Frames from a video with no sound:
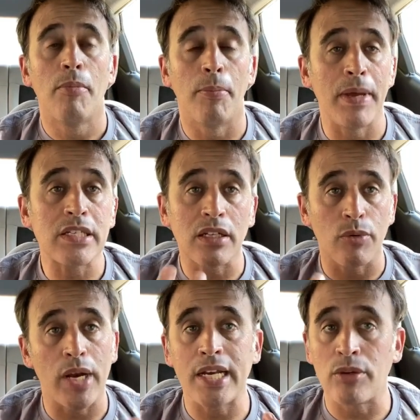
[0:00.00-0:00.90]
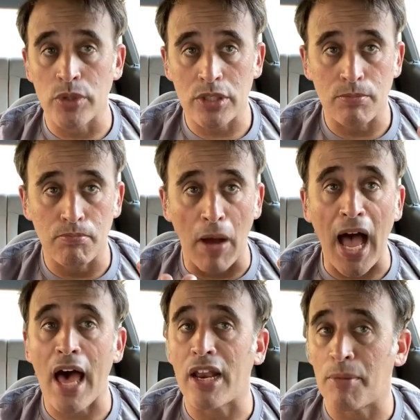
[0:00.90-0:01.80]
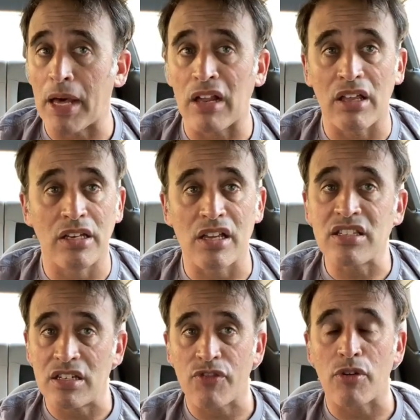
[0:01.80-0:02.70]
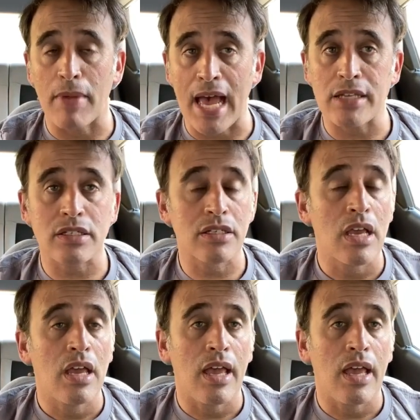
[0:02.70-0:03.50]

But basically what I did was bought about a dozen different masks